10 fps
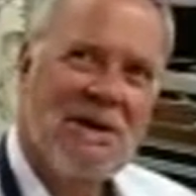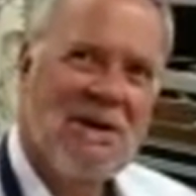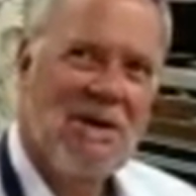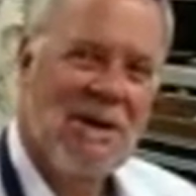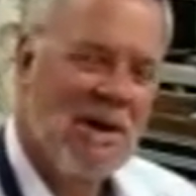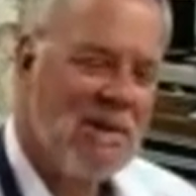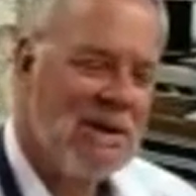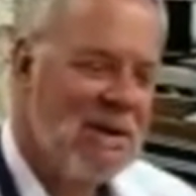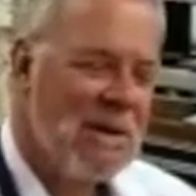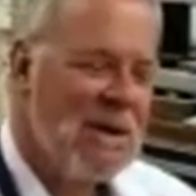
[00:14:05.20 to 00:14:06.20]
keen. I
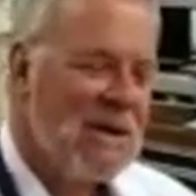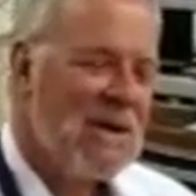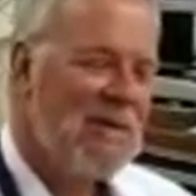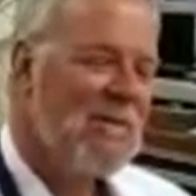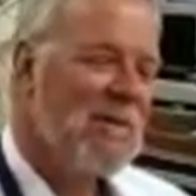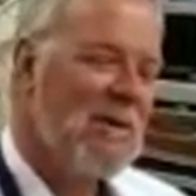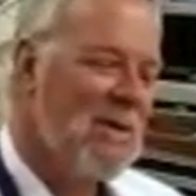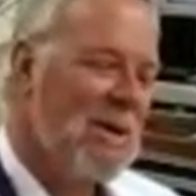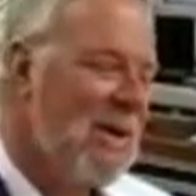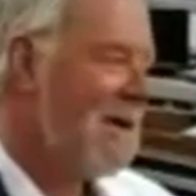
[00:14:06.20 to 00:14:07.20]
mean, even
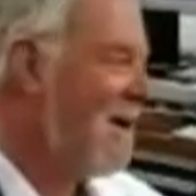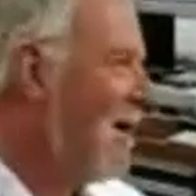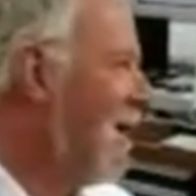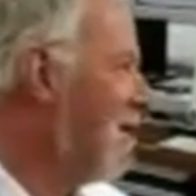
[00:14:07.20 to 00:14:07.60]
though I